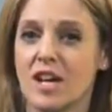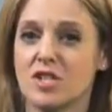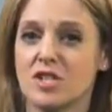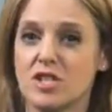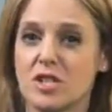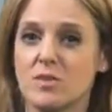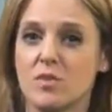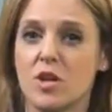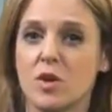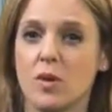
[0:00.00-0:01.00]
in terms of where
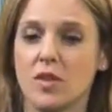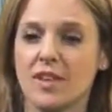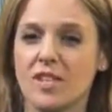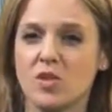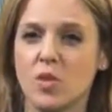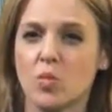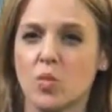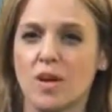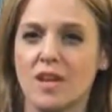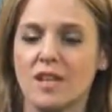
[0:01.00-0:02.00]
you are, that's not
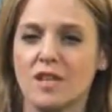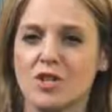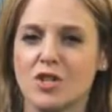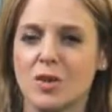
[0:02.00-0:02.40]
really an issue.